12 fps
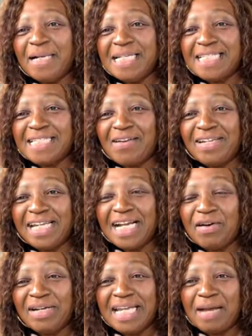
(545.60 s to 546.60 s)
else is on here?
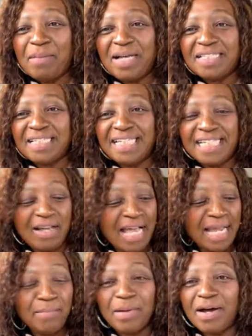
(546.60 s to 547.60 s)
Cognac Marcelina,
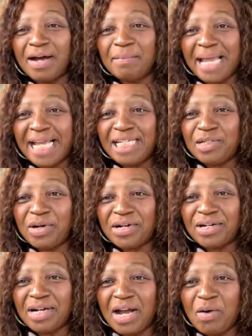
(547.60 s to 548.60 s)
hi, Mom. Hey,
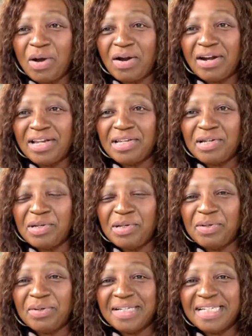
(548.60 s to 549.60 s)
daughter, how are
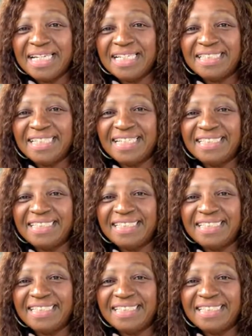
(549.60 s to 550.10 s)
you? Yes.